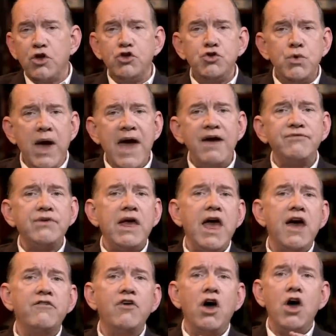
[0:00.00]
You have to
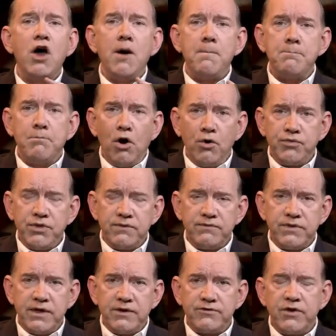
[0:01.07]
have both of
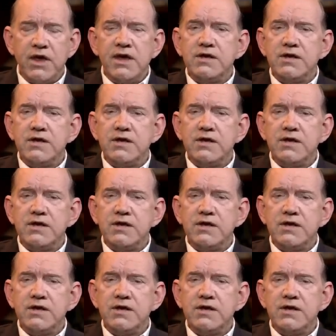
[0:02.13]
these.